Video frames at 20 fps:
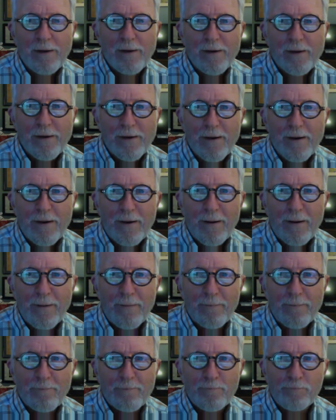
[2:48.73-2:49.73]

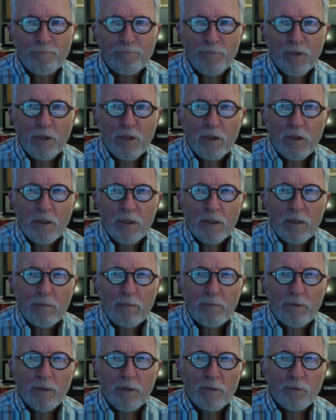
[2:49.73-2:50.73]

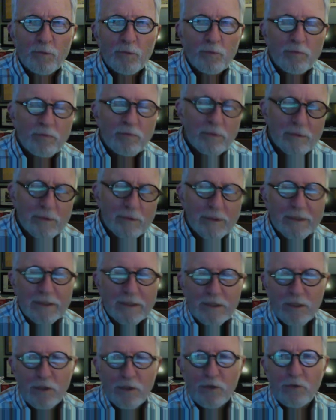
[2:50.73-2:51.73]
But
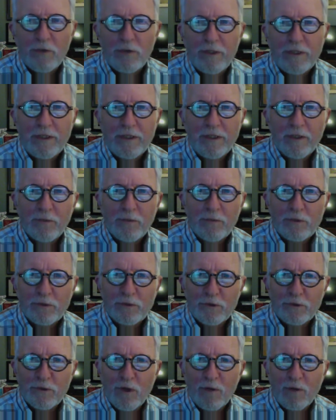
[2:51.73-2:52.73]
at CUNY, we
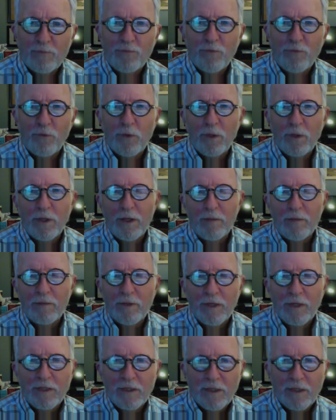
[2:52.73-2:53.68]
start before Labor Day.